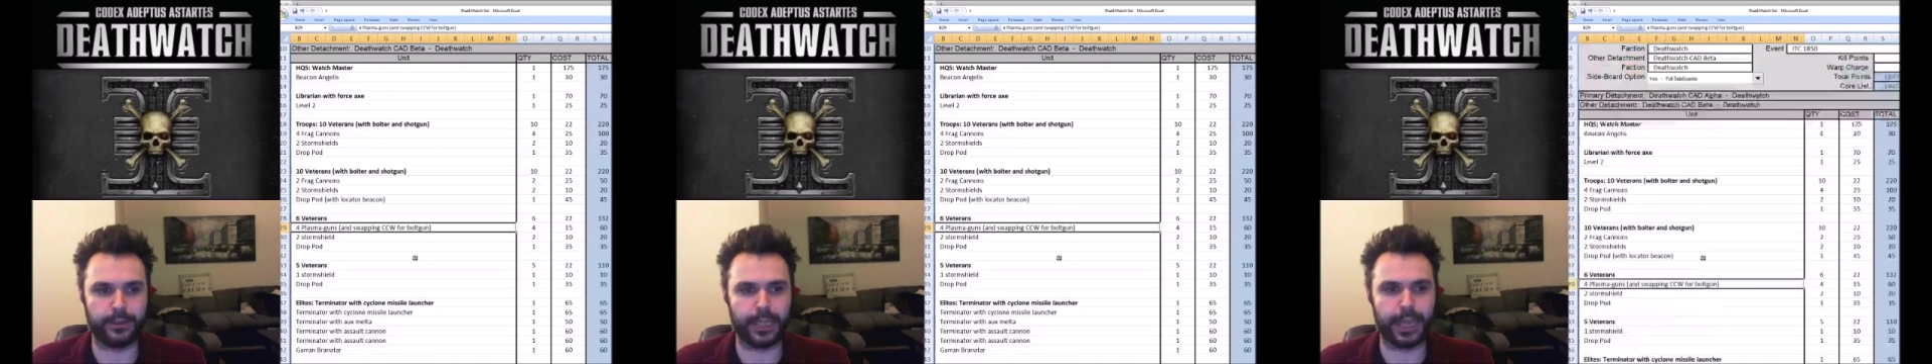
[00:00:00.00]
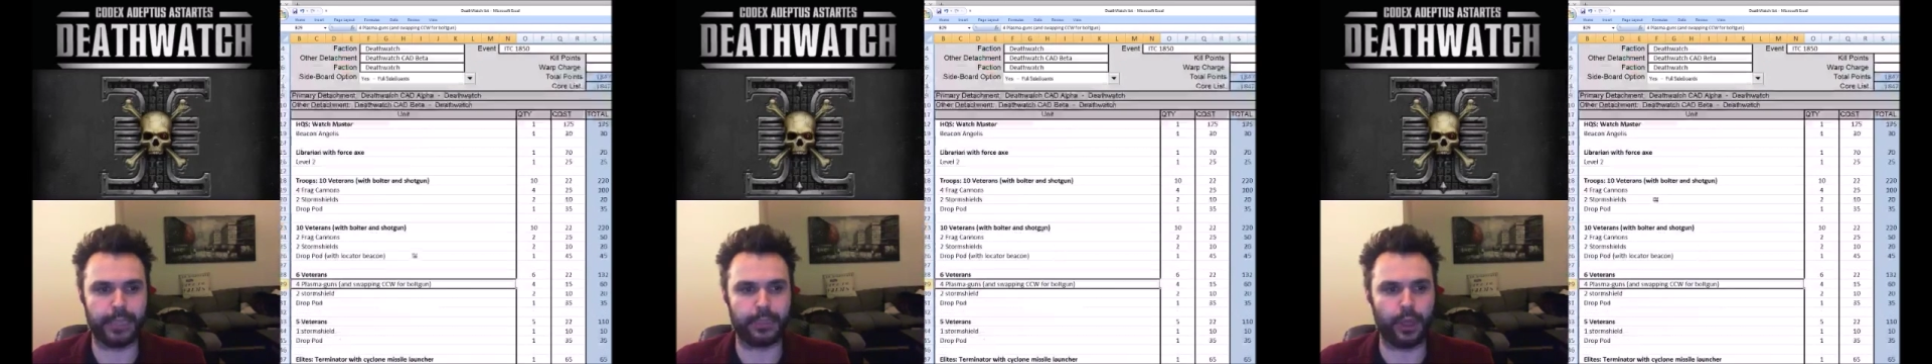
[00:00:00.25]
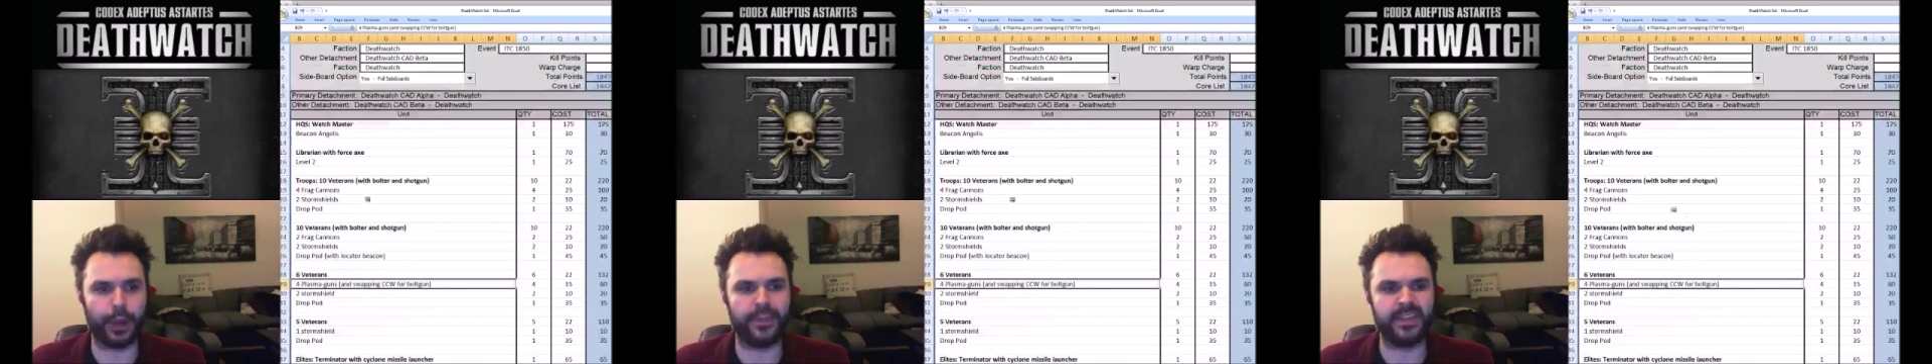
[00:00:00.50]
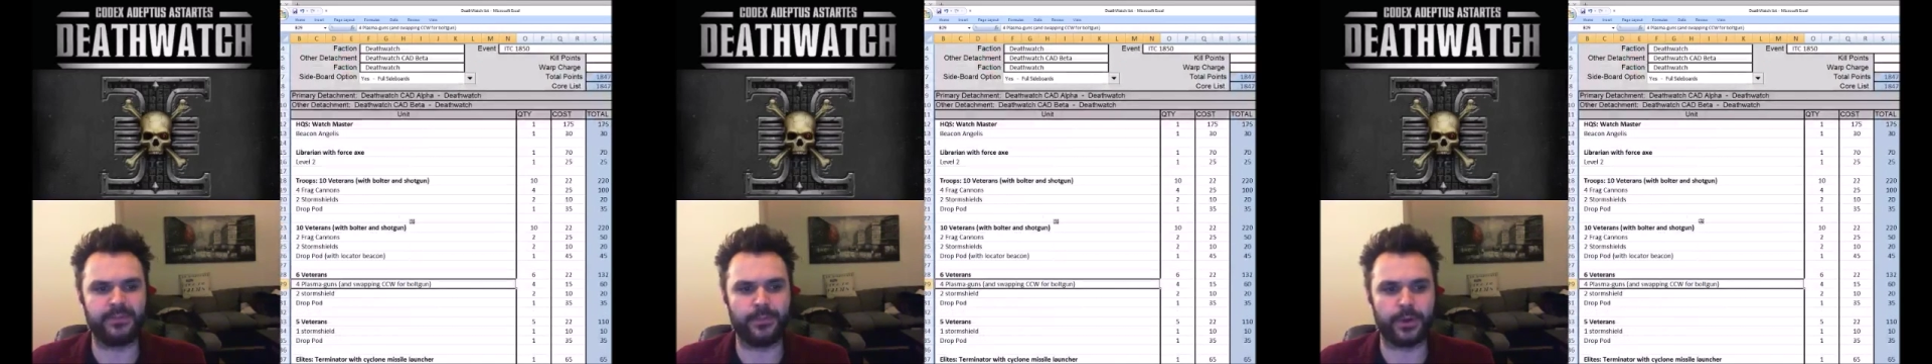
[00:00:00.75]
Like a lot of
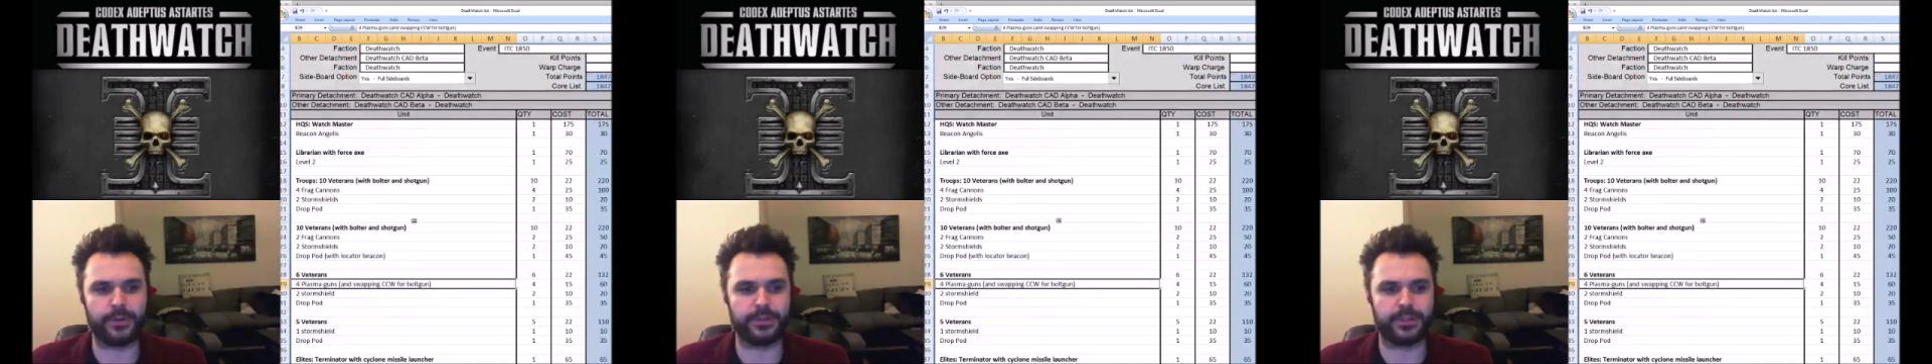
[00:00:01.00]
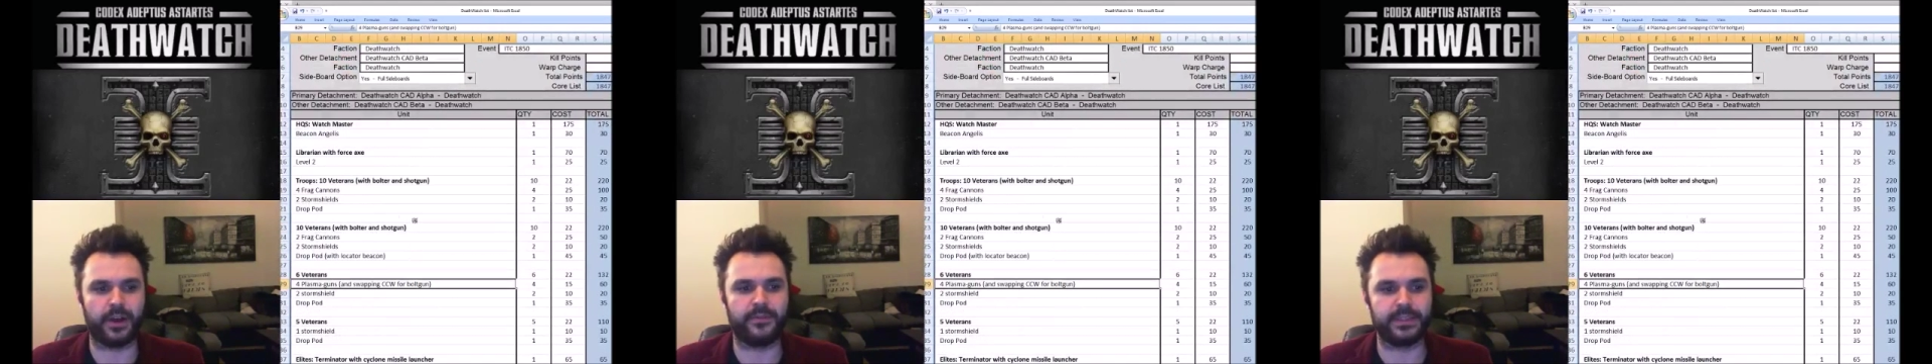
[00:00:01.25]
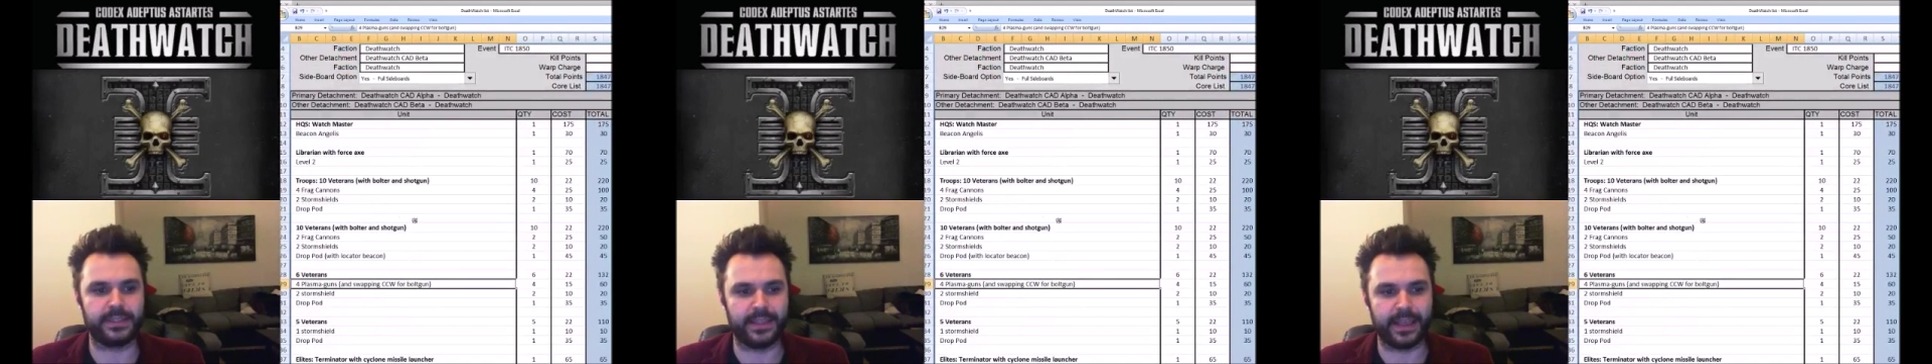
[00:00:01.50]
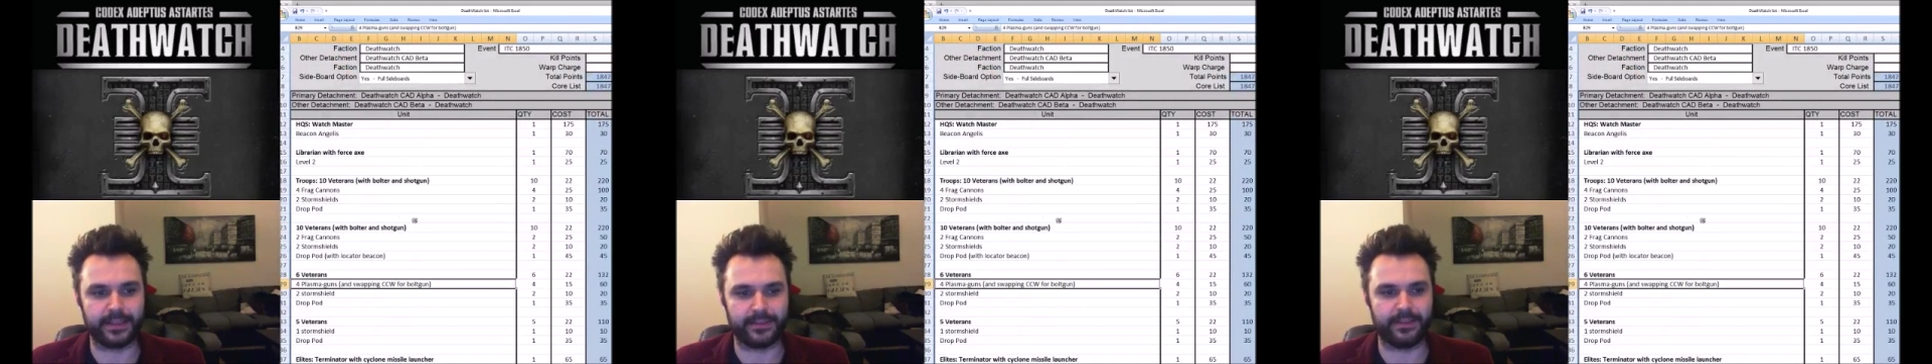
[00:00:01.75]
these models, obviously
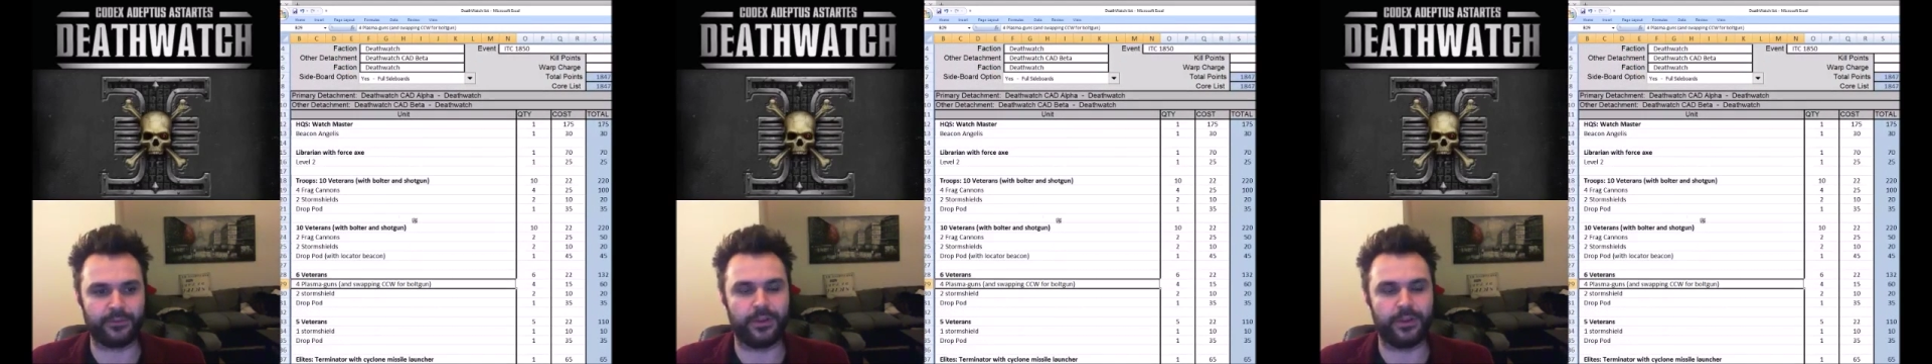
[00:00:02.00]
they've